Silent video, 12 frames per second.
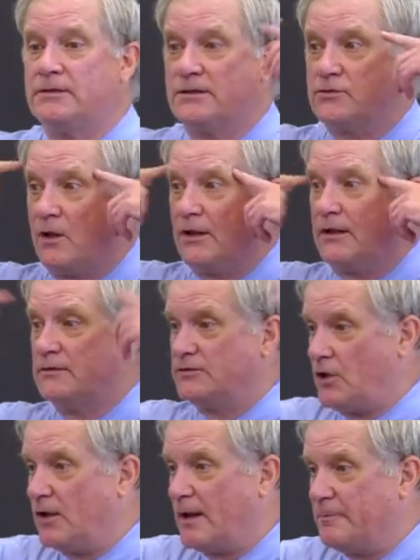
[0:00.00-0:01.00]
Does all
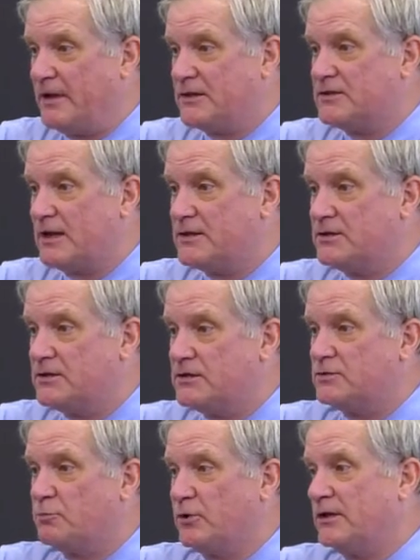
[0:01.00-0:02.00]
that make sense?
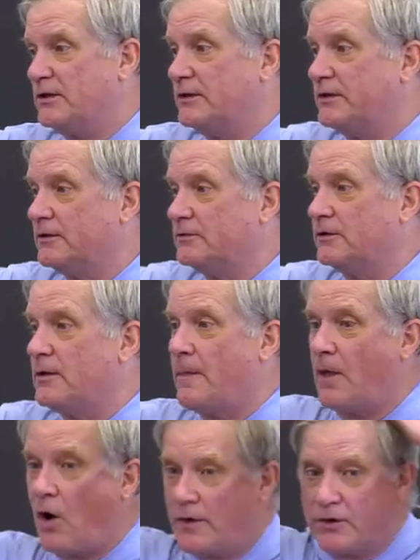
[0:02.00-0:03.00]
It's pretty clear.
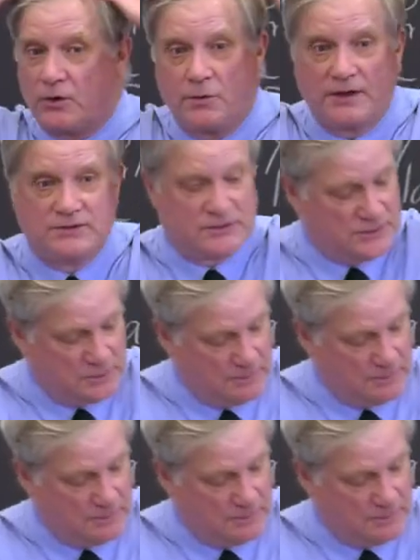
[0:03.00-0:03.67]
Are there questions